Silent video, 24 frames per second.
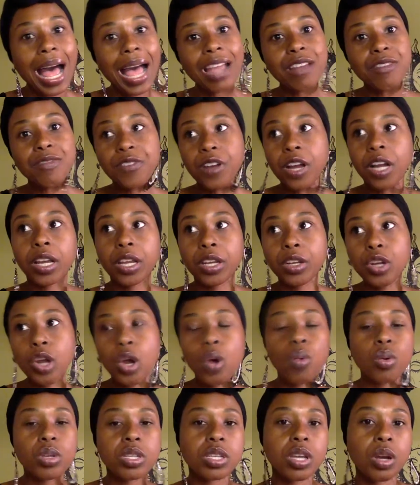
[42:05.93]
I fucking know
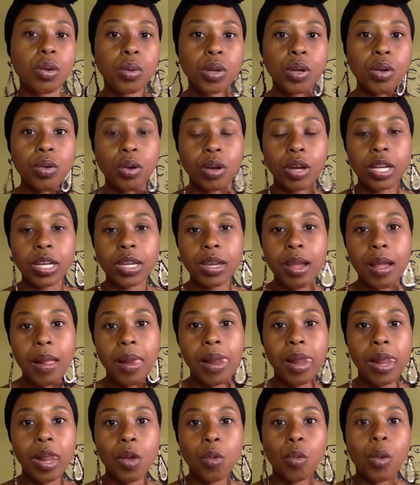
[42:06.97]
what's going on.
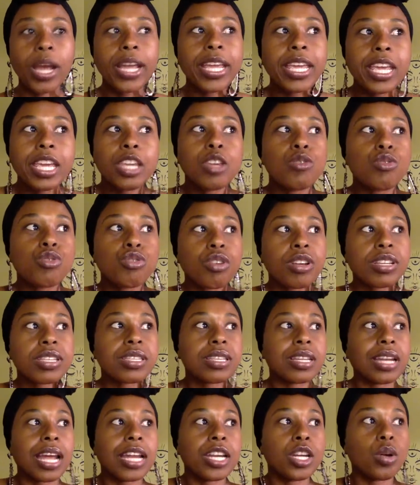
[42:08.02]
Why can't you trust
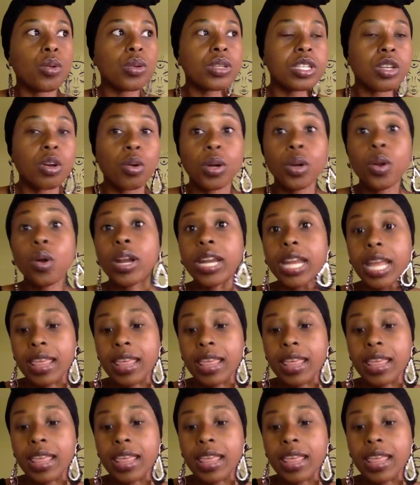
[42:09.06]
that I know what's going on?